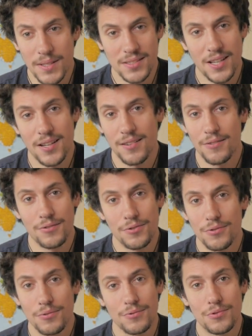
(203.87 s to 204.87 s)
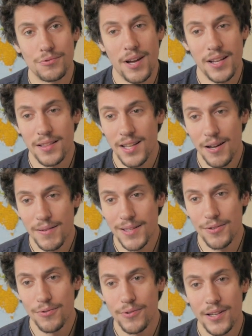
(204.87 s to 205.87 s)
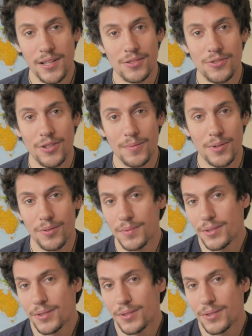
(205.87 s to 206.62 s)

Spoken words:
and start to write it down and to do a little storyboard,